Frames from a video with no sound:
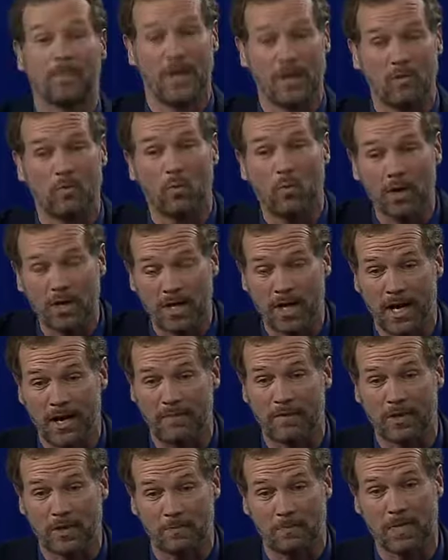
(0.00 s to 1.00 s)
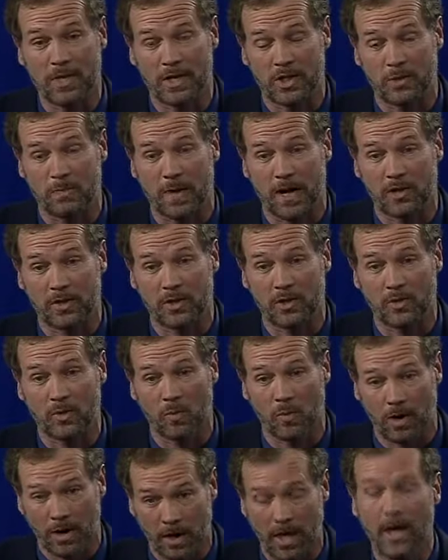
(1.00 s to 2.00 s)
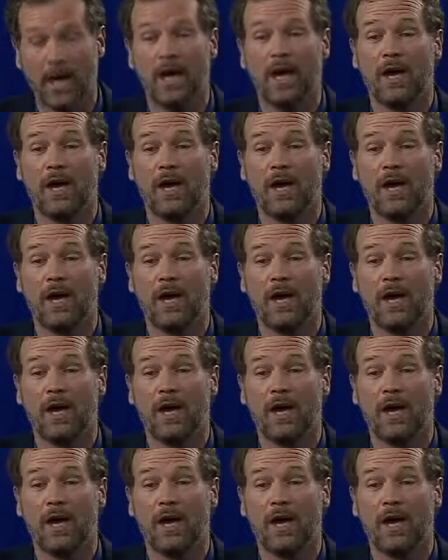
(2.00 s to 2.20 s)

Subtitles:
it wouldn't have been expected to work.